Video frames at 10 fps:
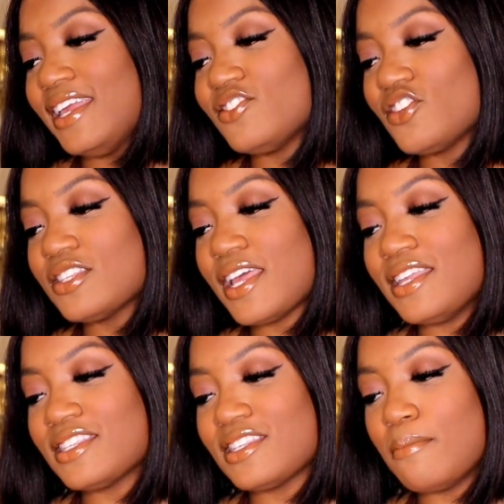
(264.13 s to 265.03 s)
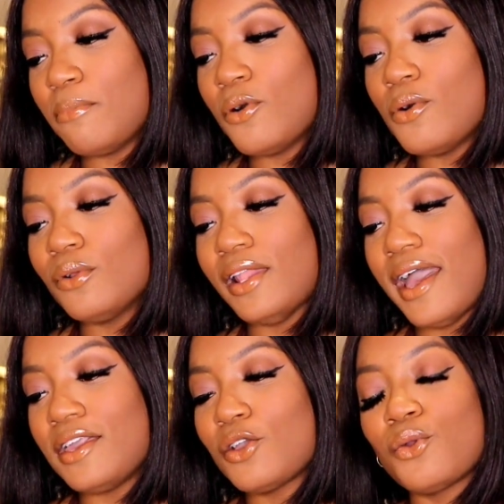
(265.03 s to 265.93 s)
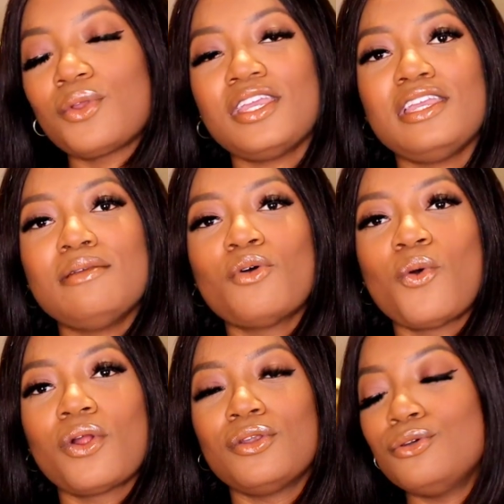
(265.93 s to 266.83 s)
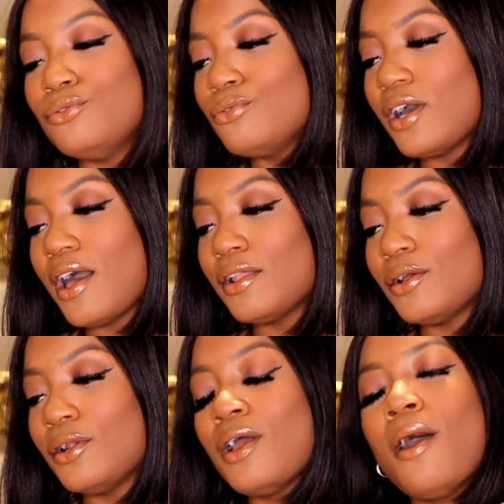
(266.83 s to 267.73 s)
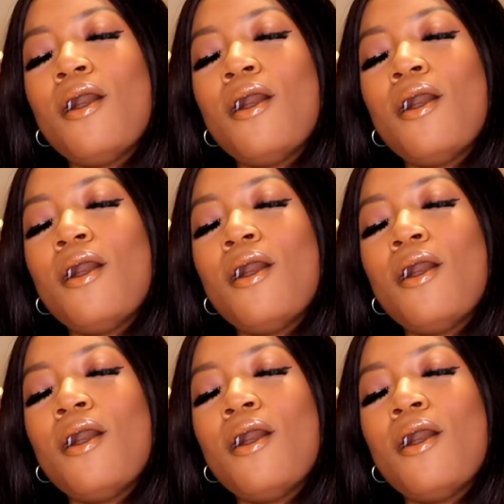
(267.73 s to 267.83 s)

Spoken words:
It's just a simple like cream or nude colored